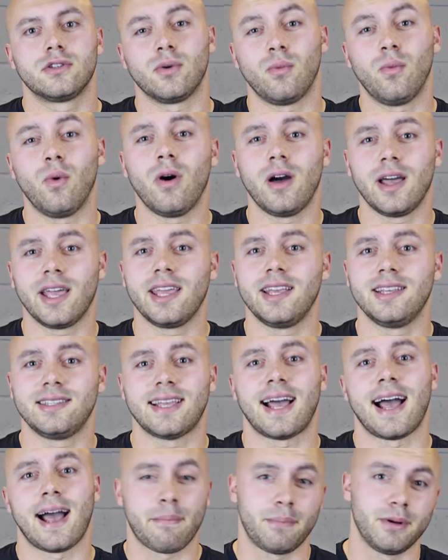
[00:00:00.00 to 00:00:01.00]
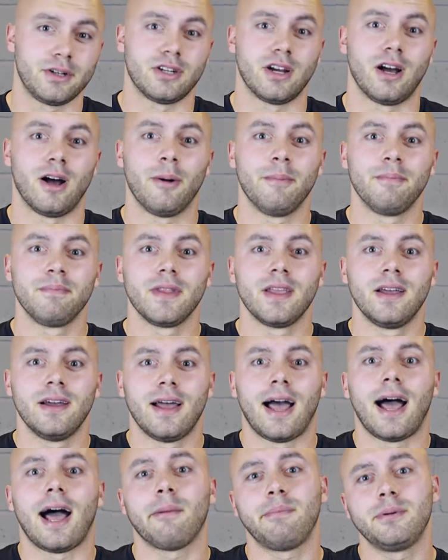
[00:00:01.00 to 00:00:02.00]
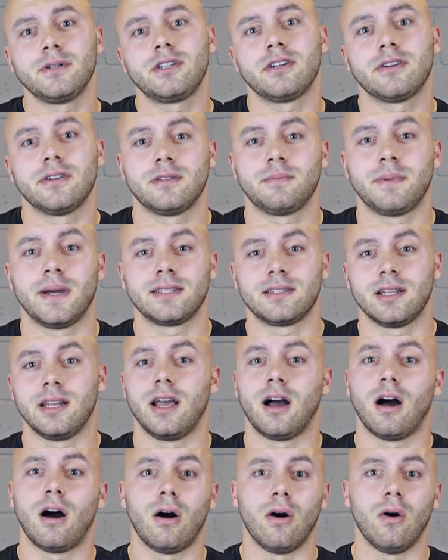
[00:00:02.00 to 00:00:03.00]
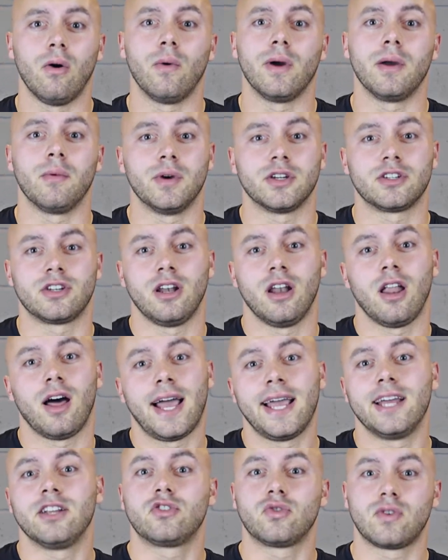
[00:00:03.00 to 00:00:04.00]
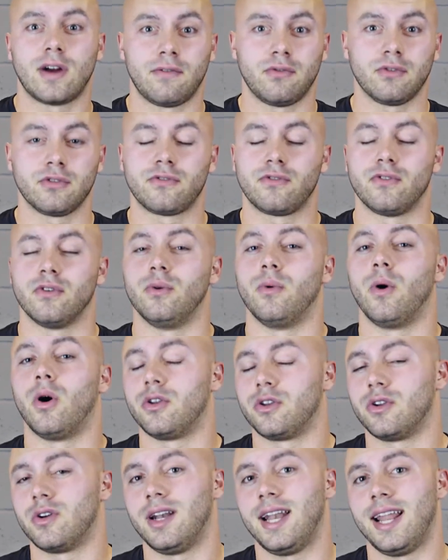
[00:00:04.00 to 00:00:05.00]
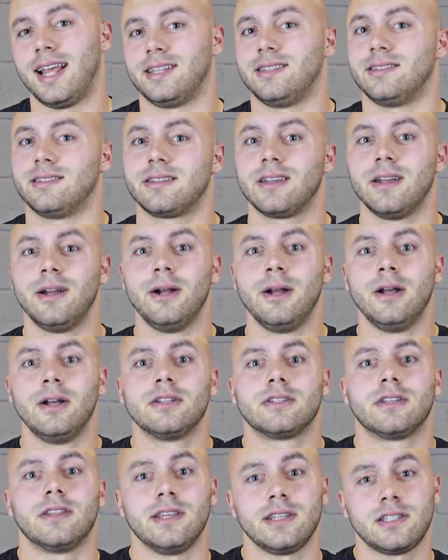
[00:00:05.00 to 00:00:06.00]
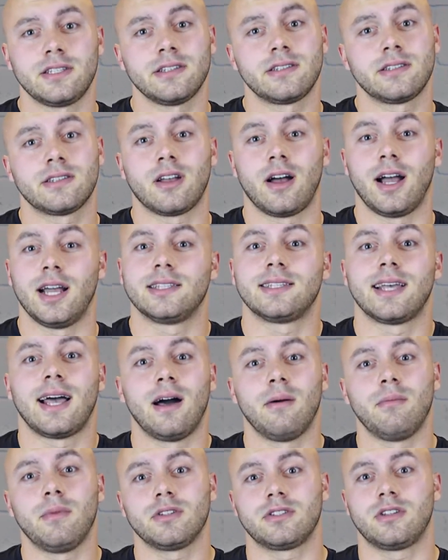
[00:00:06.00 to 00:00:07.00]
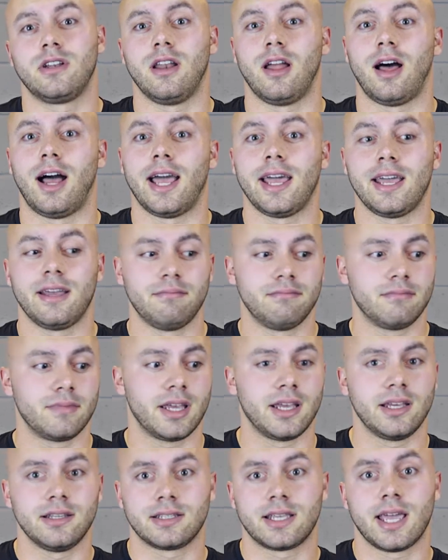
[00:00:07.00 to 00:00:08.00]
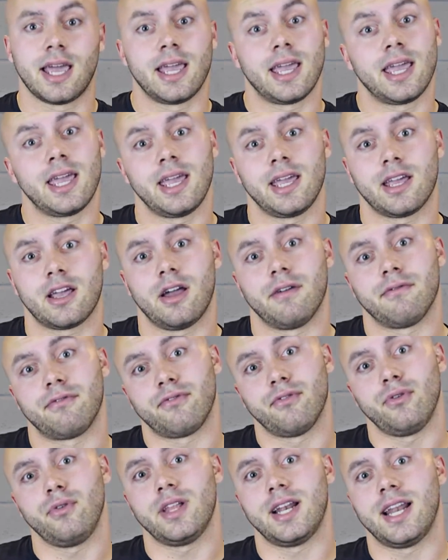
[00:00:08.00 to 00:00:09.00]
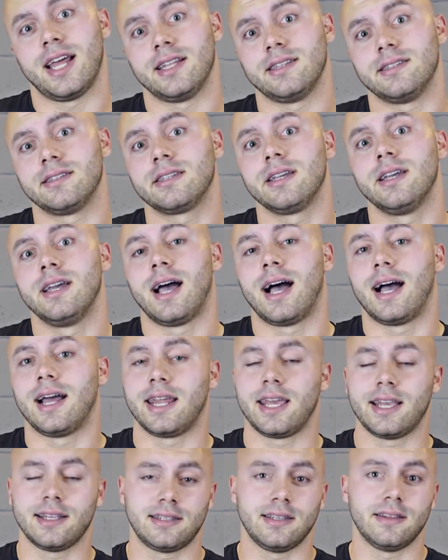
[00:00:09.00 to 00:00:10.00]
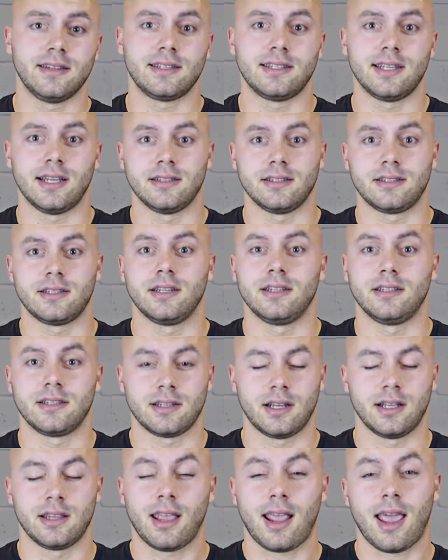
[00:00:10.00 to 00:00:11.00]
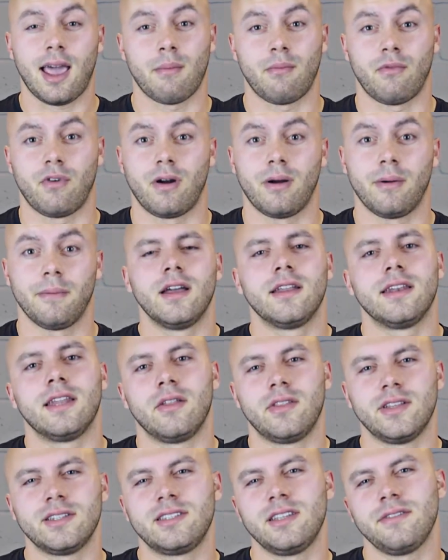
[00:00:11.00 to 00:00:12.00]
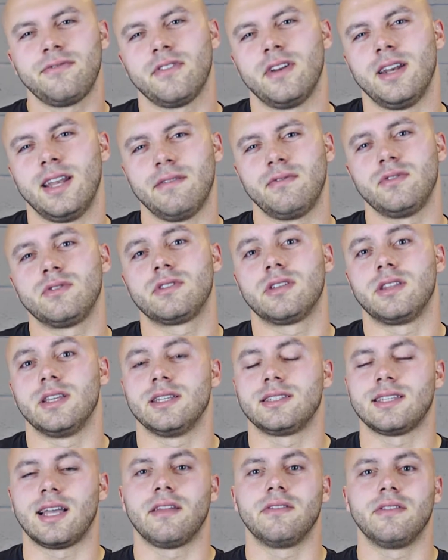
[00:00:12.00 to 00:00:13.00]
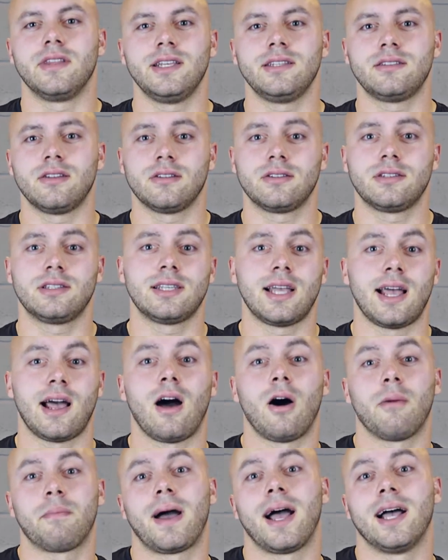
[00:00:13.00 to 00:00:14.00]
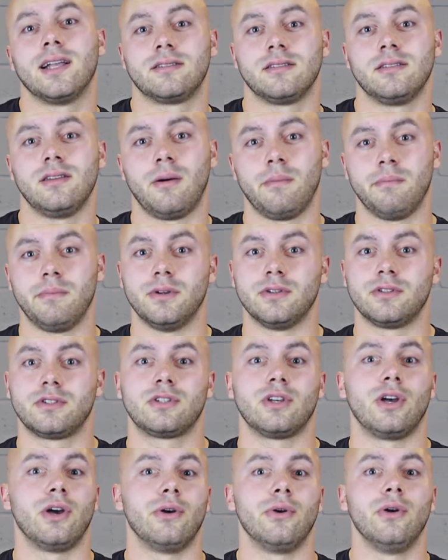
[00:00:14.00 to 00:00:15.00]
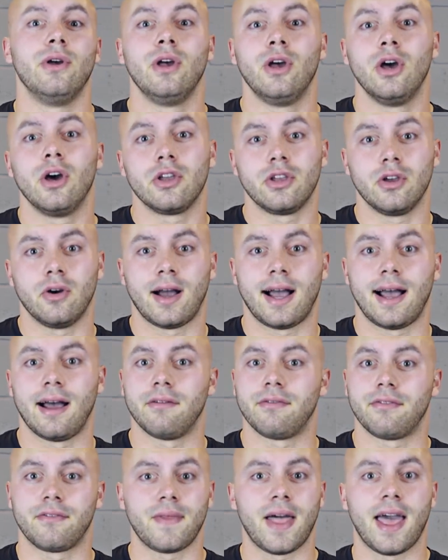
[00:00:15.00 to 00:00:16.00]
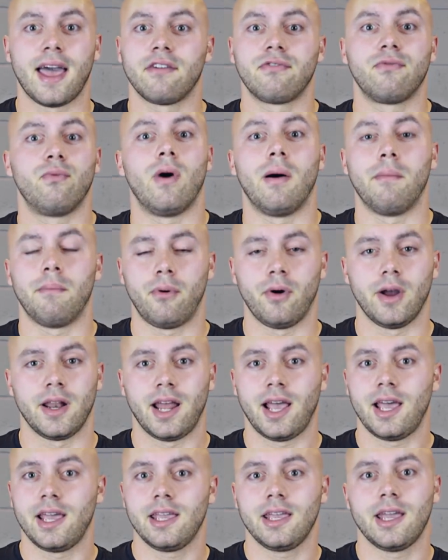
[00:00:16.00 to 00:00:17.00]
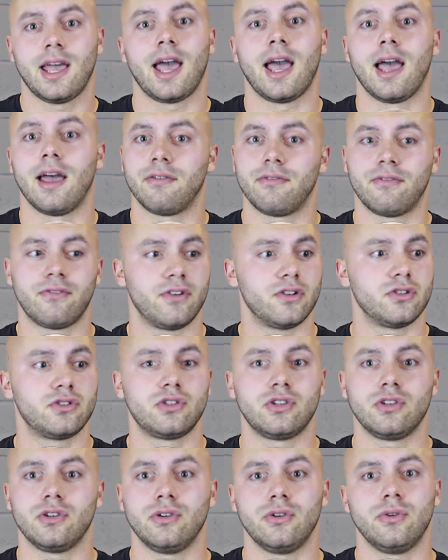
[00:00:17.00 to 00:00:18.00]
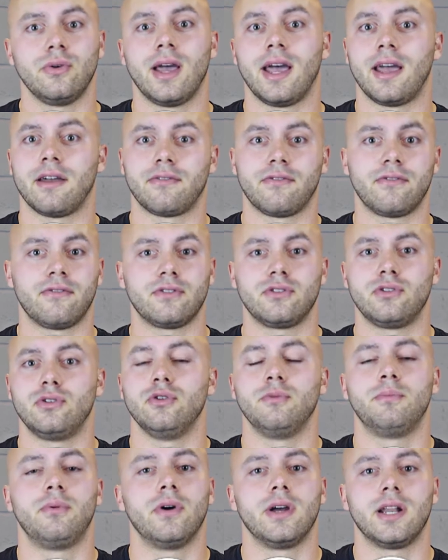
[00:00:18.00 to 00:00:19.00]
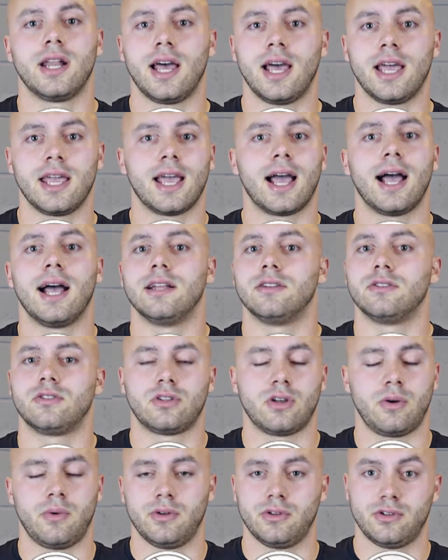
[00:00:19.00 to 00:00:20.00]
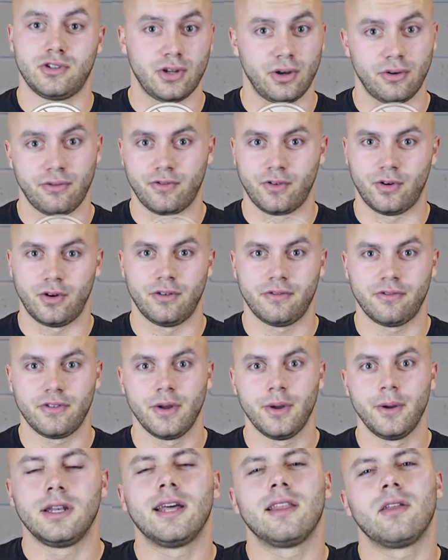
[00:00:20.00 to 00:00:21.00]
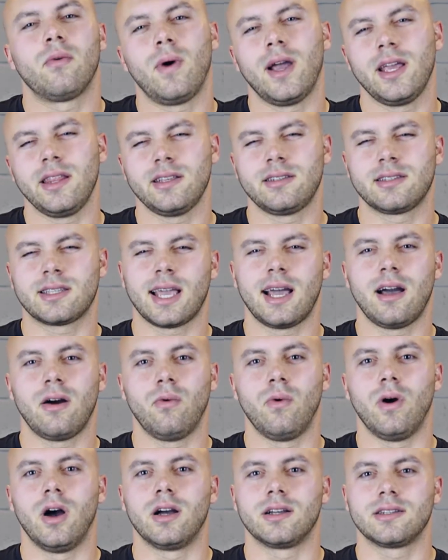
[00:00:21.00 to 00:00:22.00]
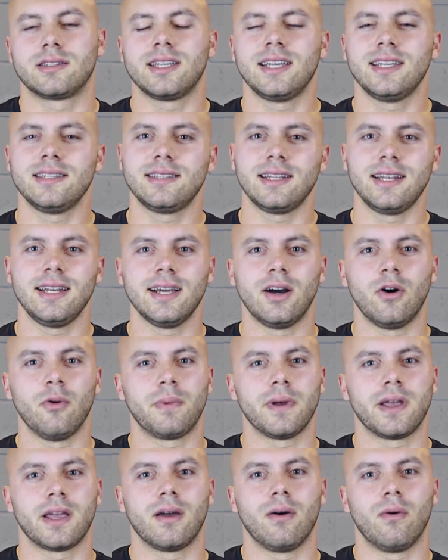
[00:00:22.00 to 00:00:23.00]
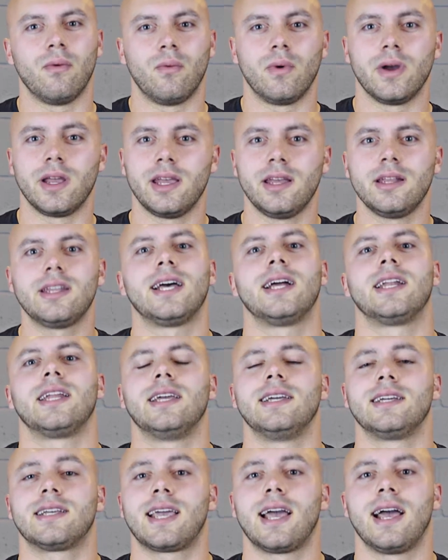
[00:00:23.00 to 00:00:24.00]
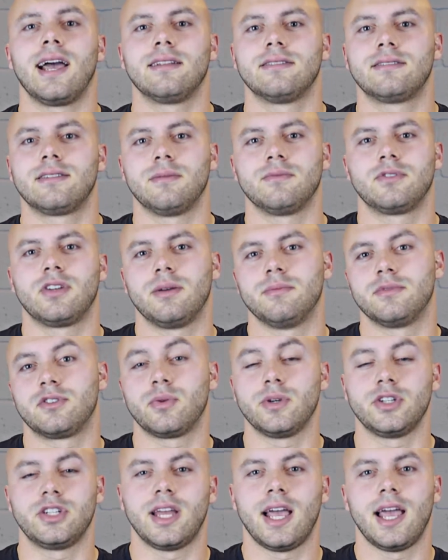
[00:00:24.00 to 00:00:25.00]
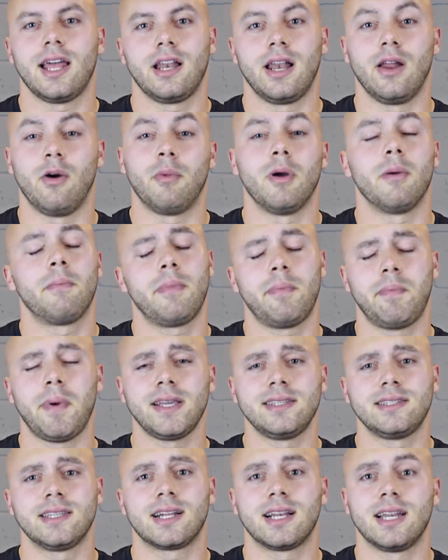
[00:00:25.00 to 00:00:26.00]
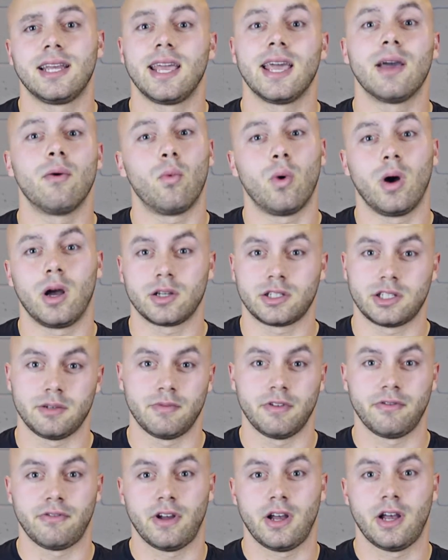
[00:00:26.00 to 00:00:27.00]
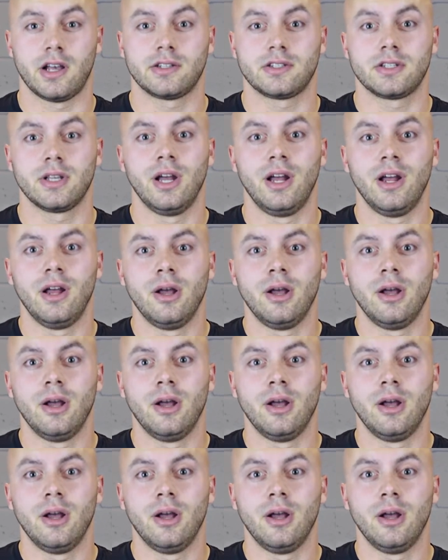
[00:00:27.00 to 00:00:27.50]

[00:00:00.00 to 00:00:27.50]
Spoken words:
So what is aperture? Aperture is basically a hole in which light travels through on your lens. So this decides how much light is going through the lens and hitting the sensor inside the camera. Now there's different levels to this, and these are set up as numbers. So you'll have f1.8, f2, f2.8 and so on and so forth. Now the way this scale works is a little bit weird and it can sometimes twist your head a little bit. Basically it works in reverse.